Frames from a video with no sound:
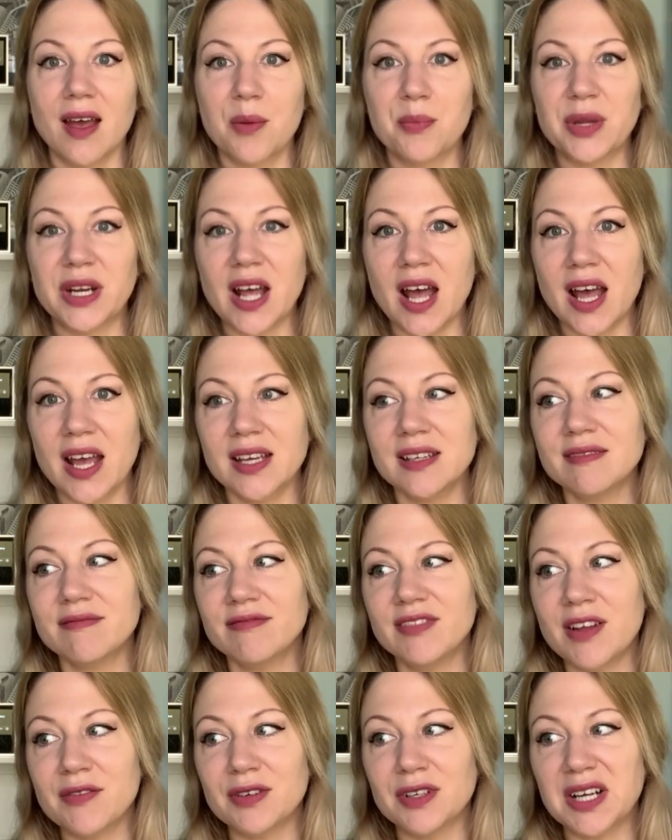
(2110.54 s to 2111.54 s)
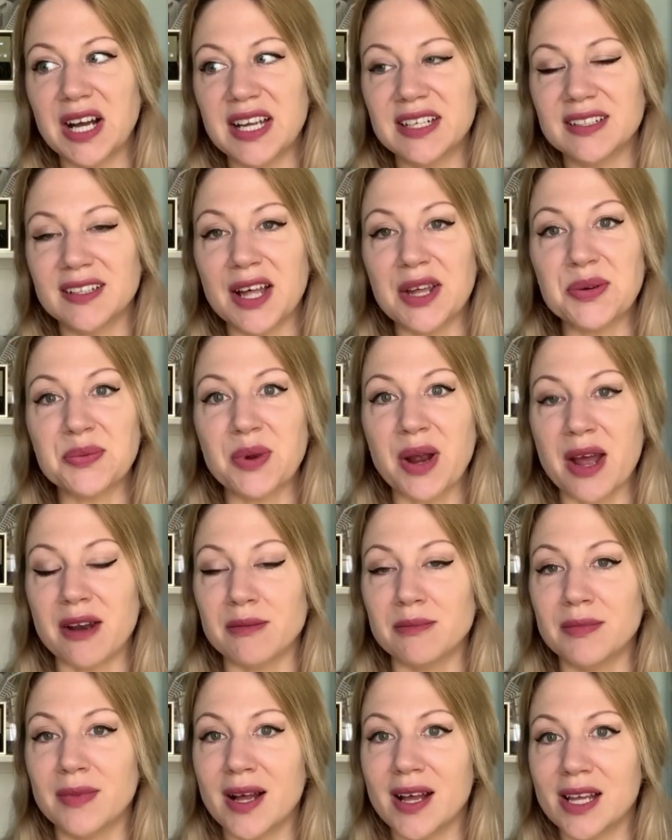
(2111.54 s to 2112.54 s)
But I've never gotten a lot of wear out of
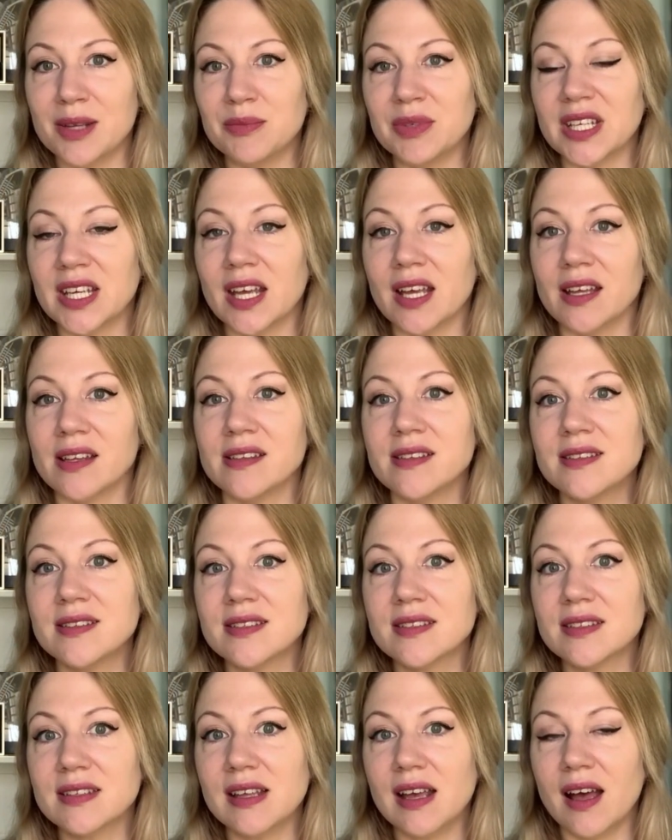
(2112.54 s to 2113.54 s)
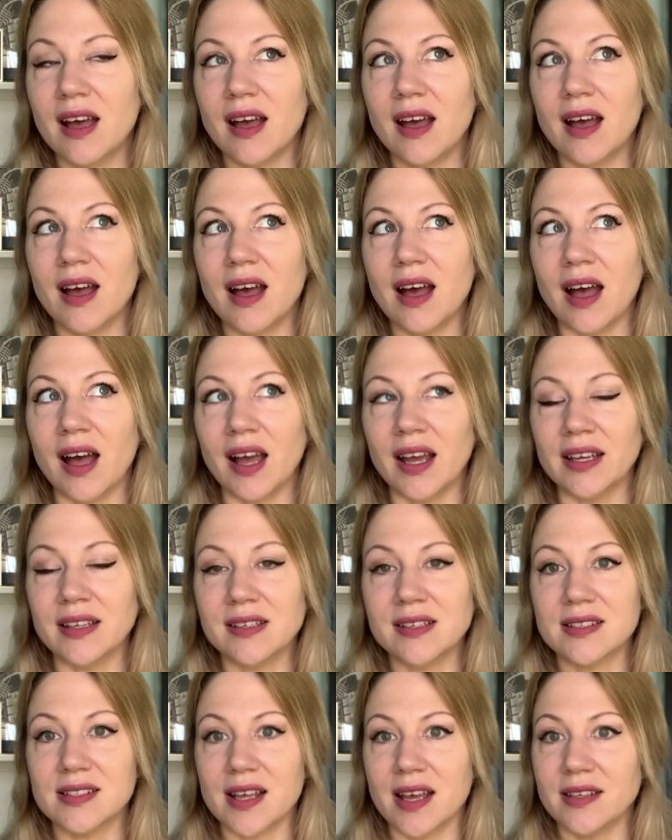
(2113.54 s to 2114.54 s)
mine because I
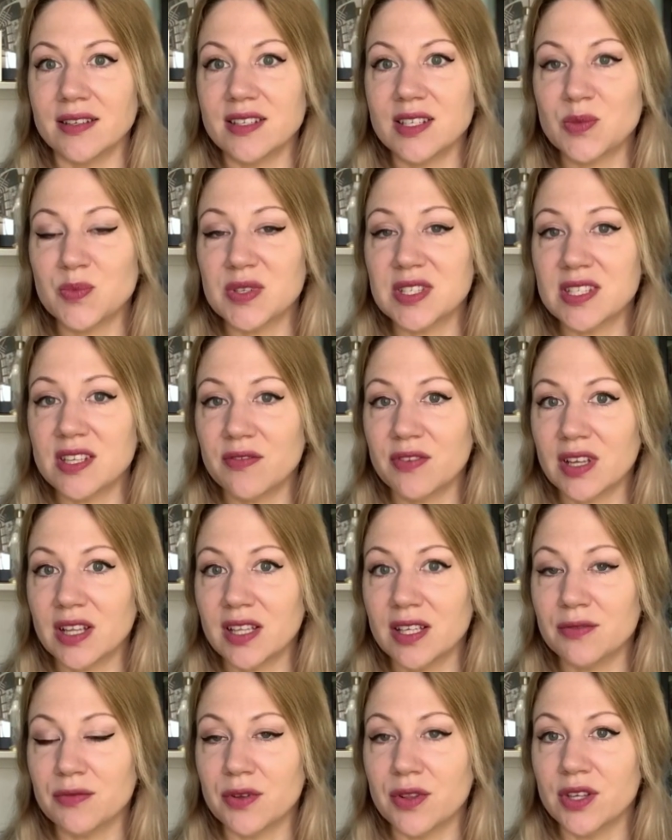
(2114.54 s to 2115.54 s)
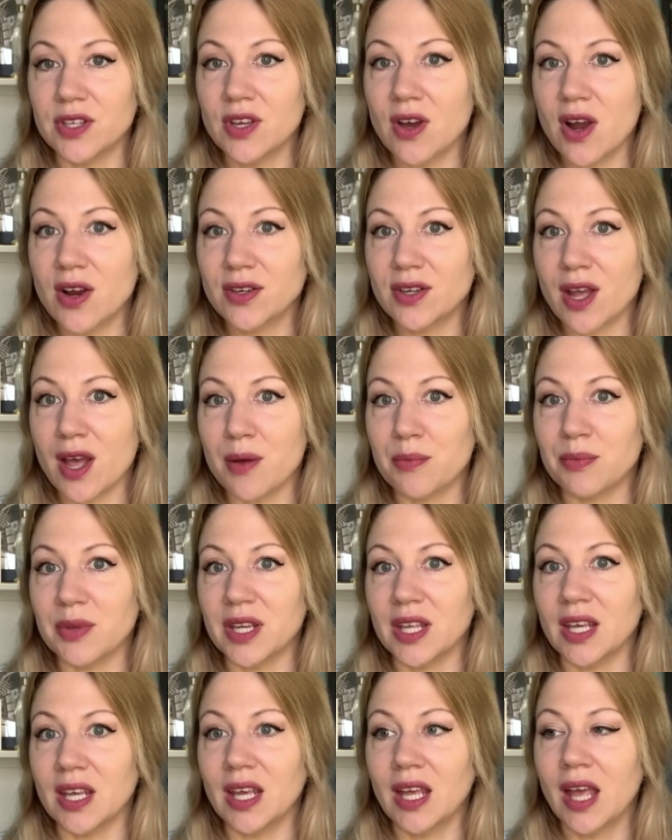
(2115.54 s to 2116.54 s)
designed it specifically for the yarn
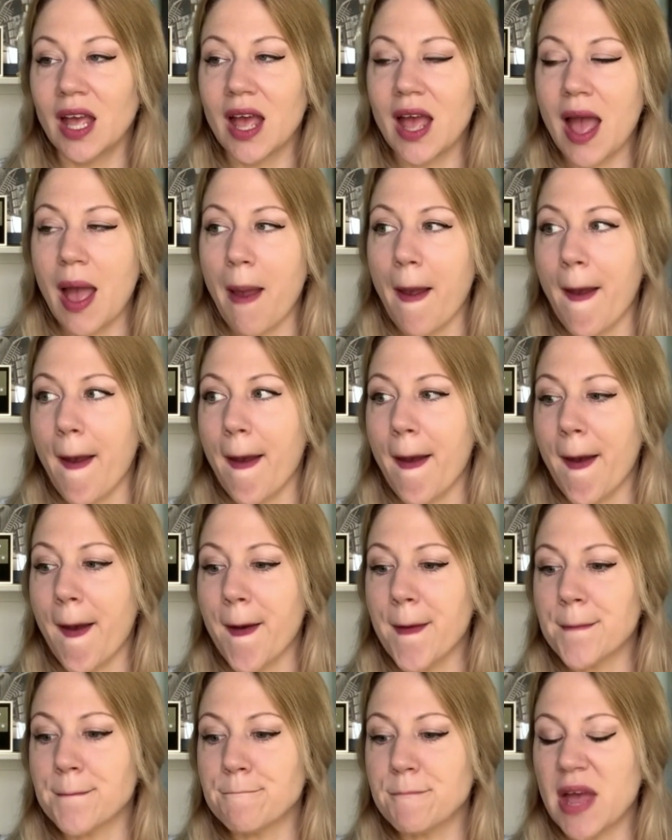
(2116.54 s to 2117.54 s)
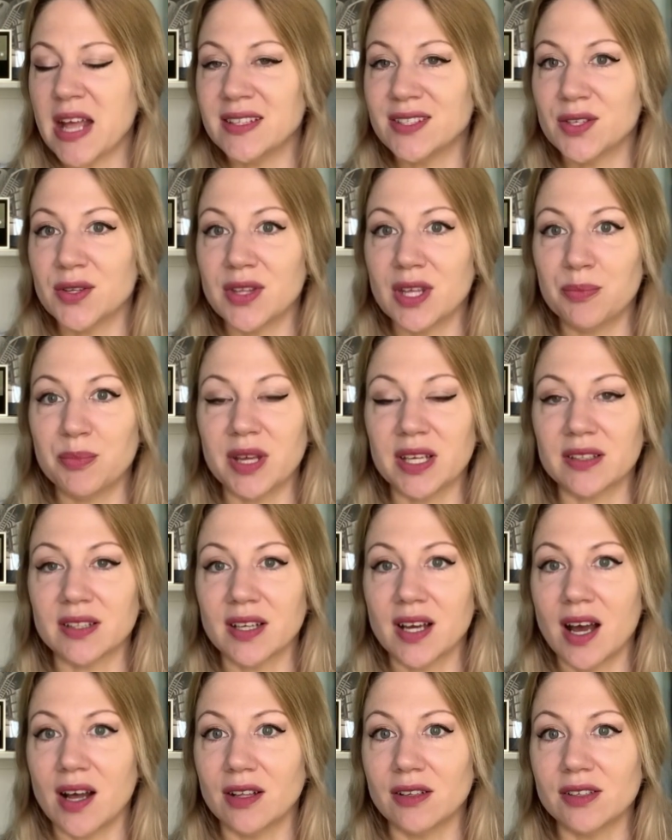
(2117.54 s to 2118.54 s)
company. And so they picked the
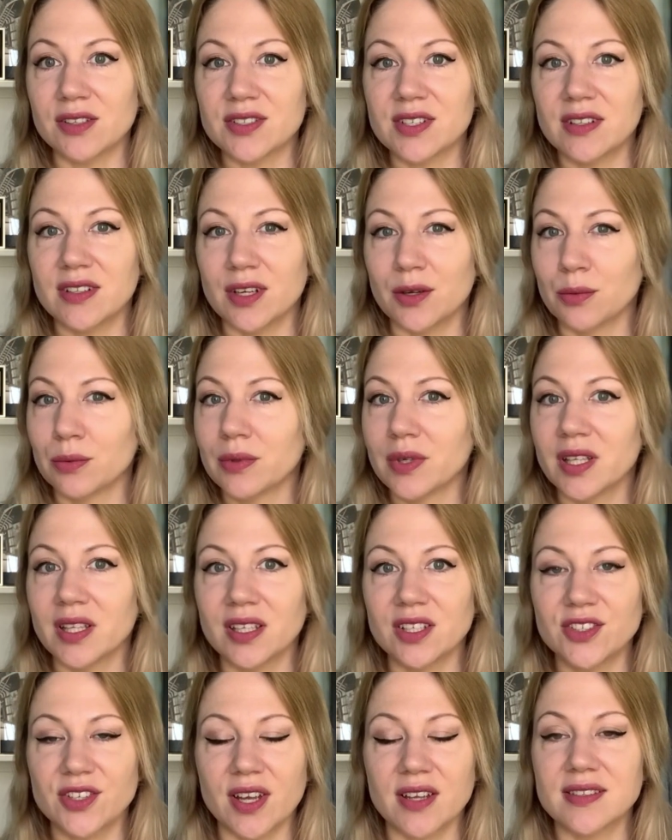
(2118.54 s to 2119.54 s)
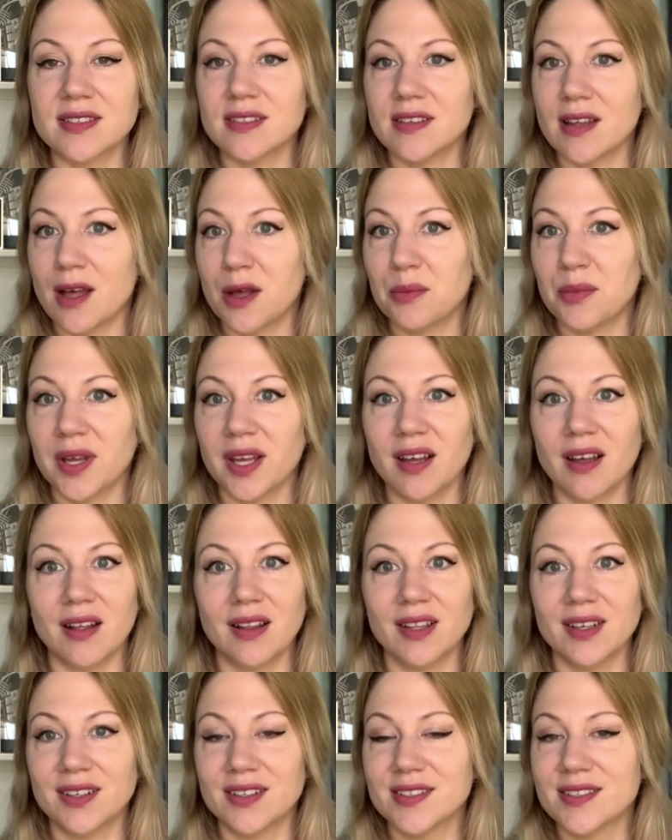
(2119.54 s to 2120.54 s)
colors, and they're really just not my
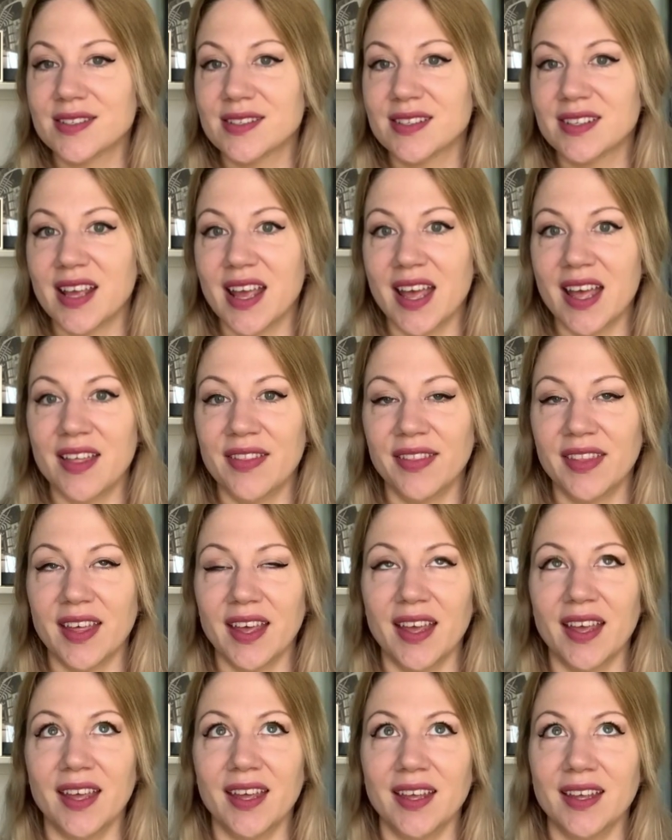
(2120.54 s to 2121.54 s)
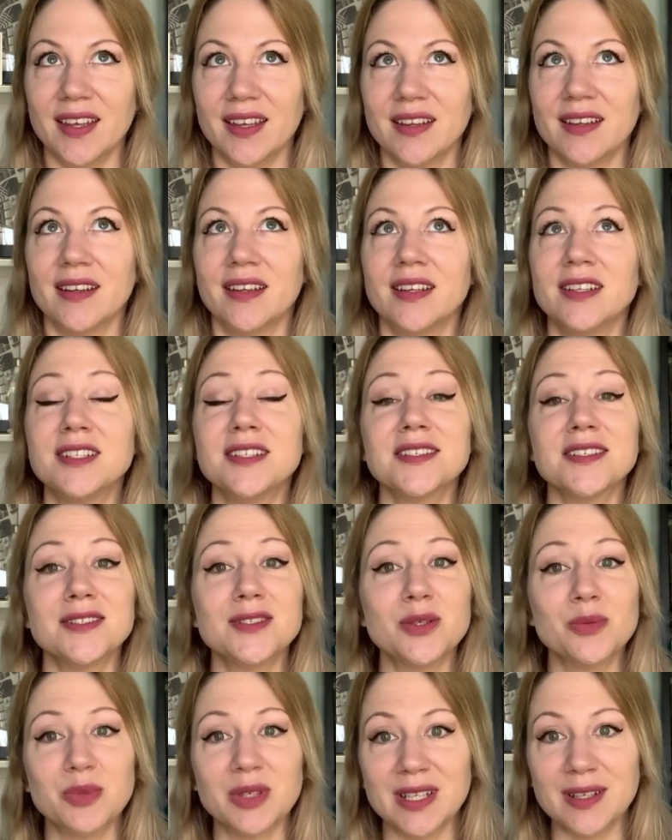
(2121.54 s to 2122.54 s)
colors. And they, in addition
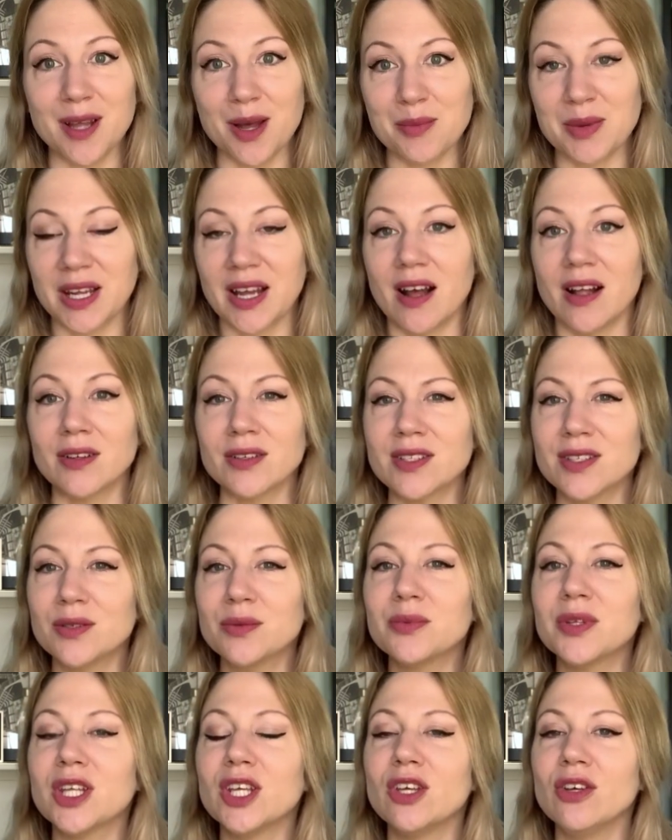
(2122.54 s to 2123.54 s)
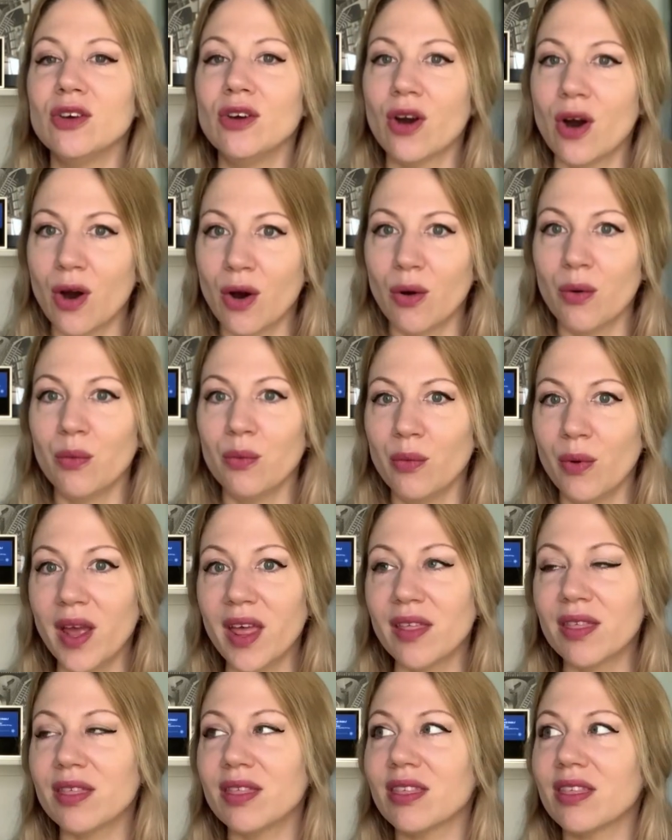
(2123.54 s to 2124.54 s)
to being not my colors, don't really go
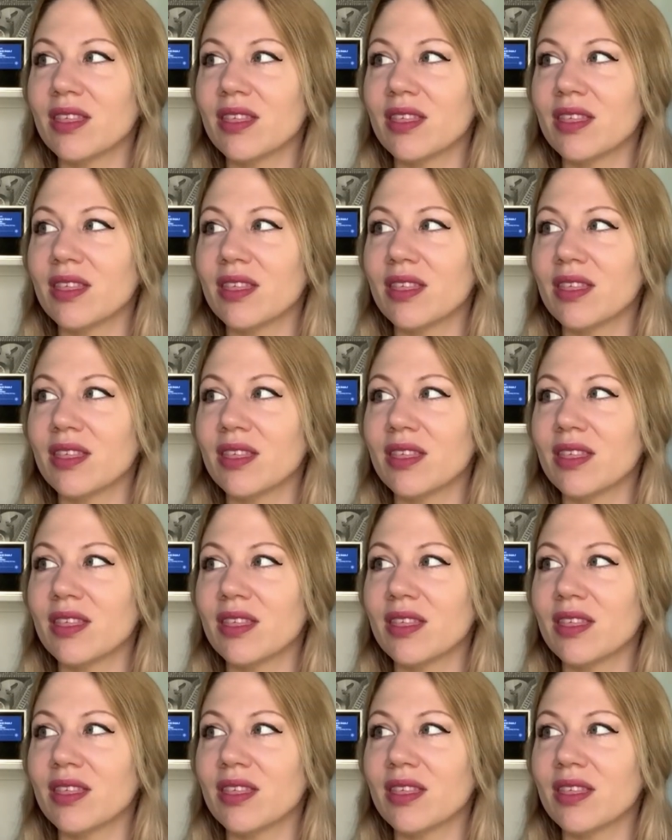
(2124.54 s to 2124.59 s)
with